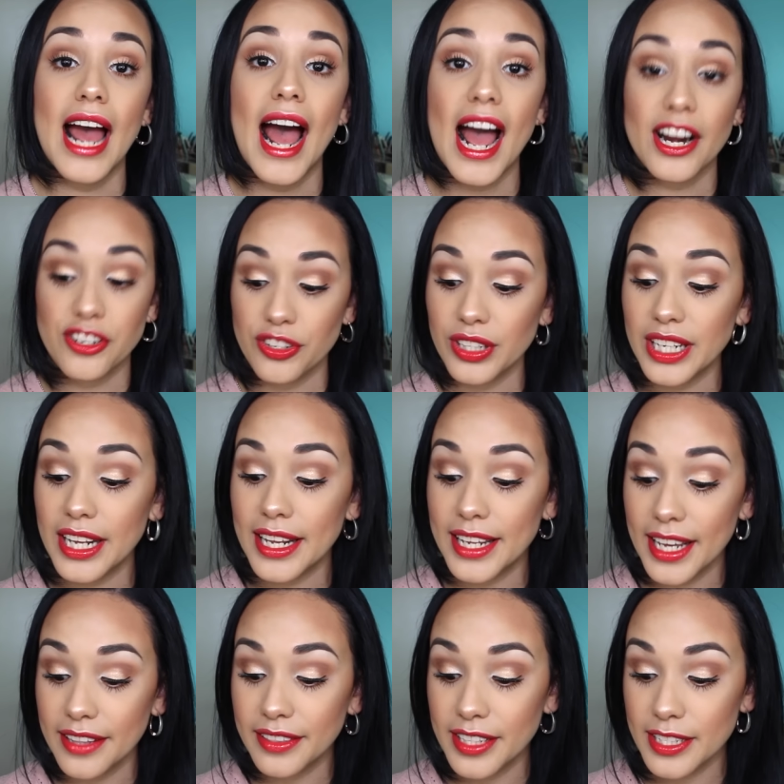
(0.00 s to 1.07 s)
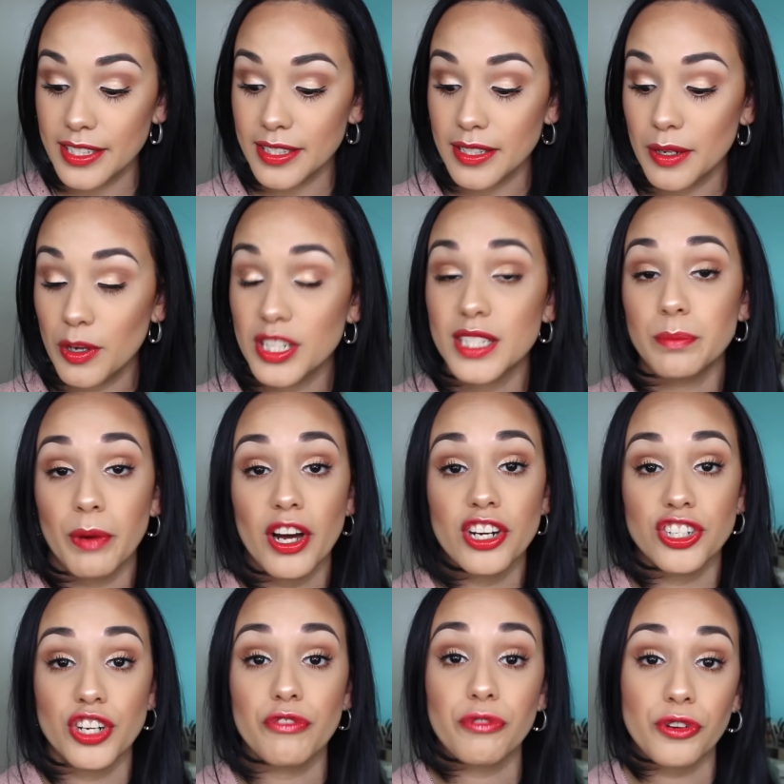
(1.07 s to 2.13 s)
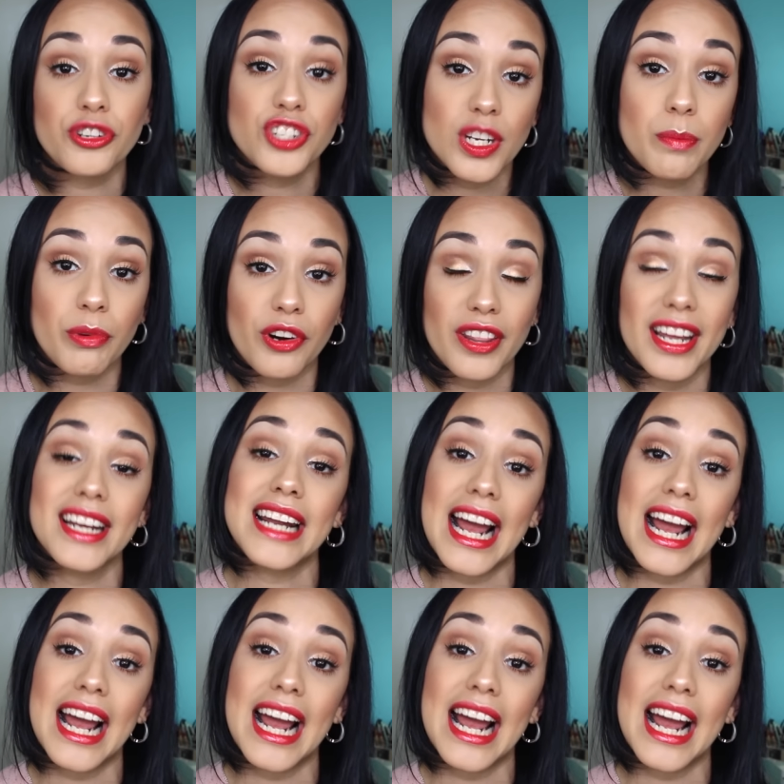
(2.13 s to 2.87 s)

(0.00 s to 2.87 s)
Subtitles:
actually get this sponge for cheaper than